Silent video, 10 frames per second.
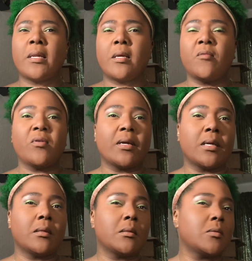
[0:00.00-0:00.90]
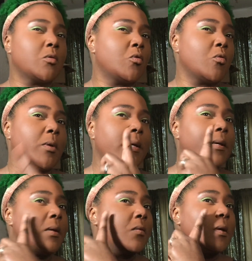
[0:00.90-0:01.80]
Now I feel like I look a little
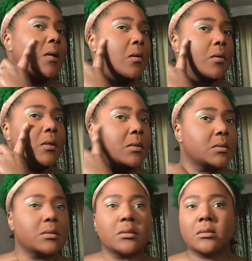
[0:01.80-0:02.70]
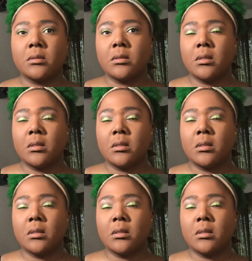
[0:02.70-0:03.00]
gray in the areas